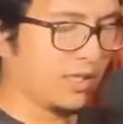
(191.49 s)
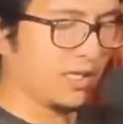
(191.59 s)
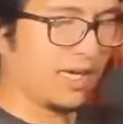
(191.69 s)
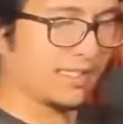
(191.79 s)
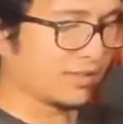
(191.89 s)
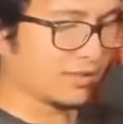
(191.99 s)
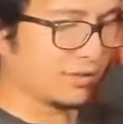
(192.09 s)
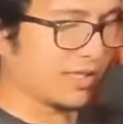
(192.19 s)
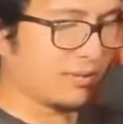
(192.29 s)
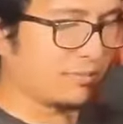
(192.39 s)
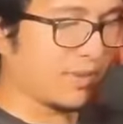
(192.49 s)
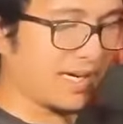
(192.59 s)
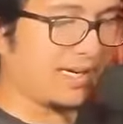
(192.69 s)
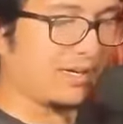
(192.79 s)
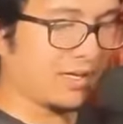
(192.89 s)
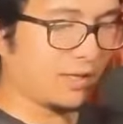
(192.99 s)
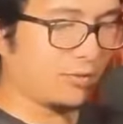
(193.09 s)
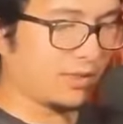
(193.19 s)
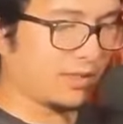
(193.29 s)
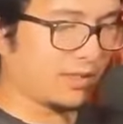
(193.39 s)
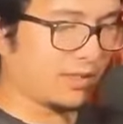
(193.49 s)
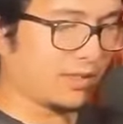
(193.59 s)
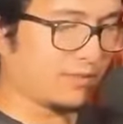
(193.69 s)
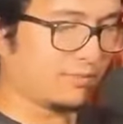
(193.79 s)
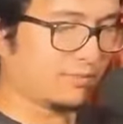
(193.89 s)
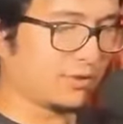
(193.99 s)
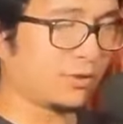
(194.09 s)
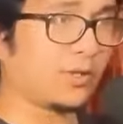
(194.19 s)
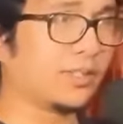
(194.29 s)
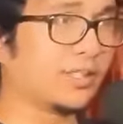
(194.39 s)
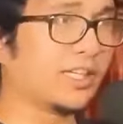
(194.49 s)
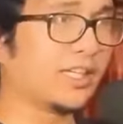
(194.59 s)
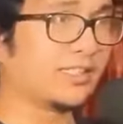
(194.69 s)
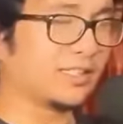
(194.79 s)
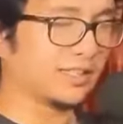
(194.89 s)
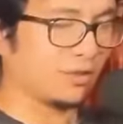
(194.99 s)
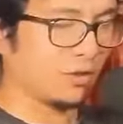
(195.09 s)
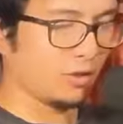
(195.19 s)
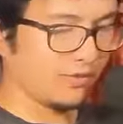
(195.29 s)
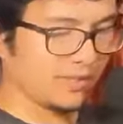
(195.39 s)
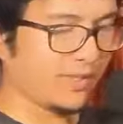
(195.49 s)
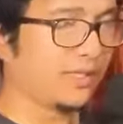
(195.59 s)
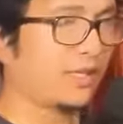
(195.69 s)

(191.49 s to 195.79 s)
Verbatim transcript: I just know that my luck with uh, Sword and Shield has just always been